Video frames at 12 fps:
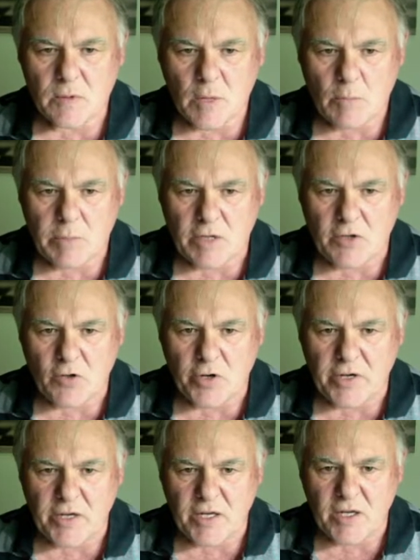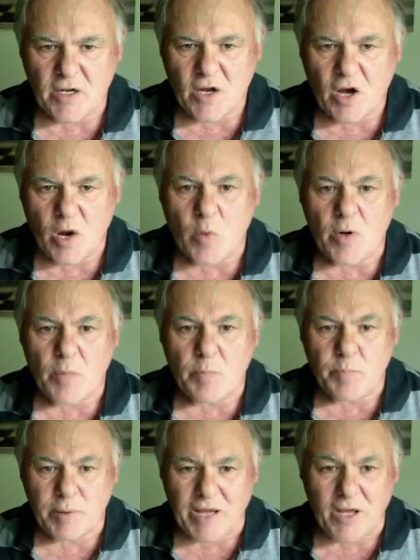Play knight here. I want to
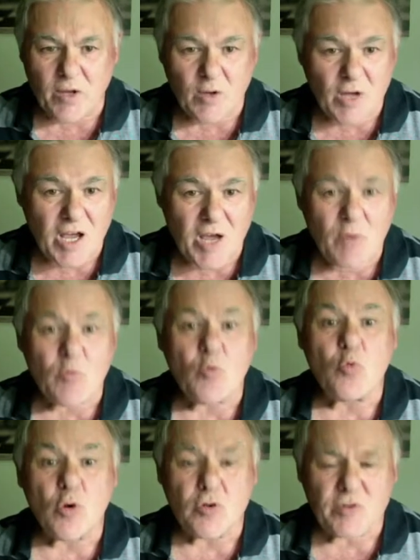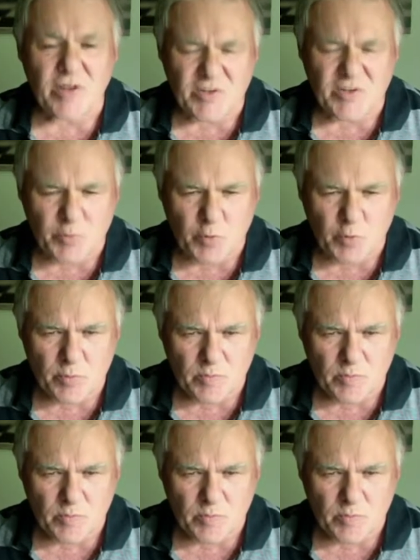play rook takes pawn.